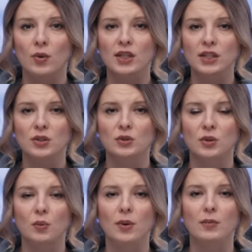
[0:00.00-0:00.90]
really soon
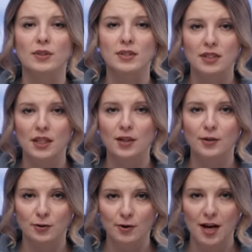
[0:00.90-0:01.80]
we will see
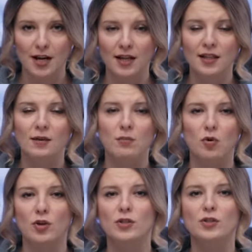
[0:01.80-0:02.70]
Ukraine in the
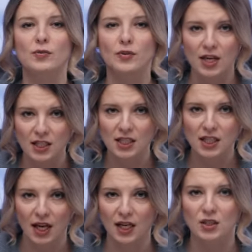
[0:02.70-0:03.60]
borders of
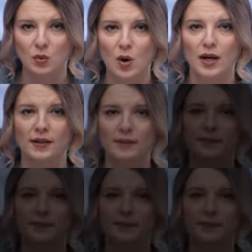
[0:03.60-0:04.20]
1991.